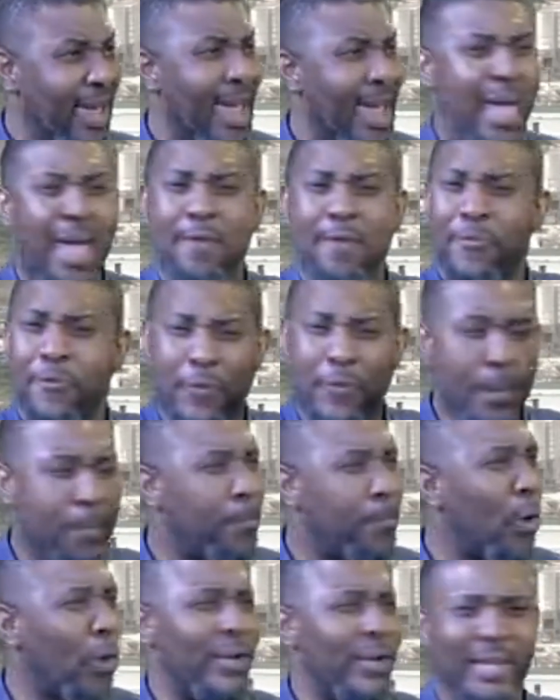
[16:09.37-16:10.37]

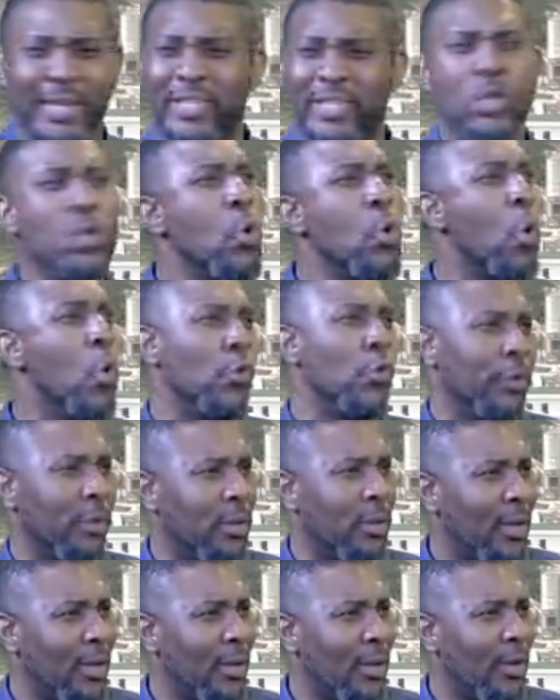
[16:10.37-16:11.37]
Everybody is known.
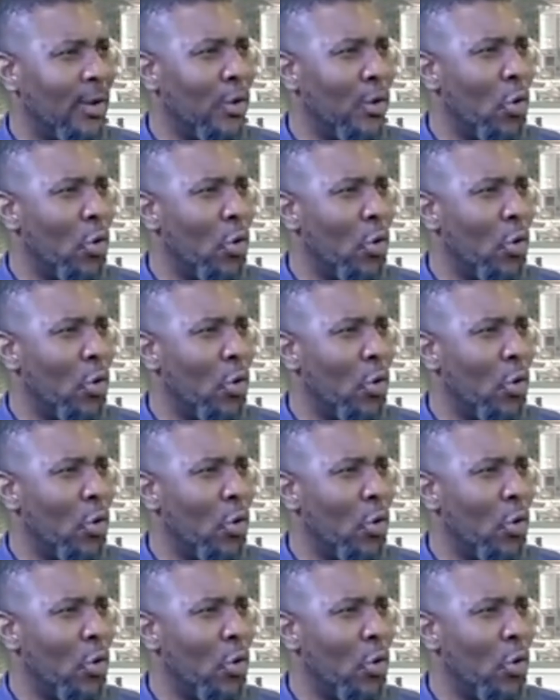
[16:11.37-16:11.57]
Yeah.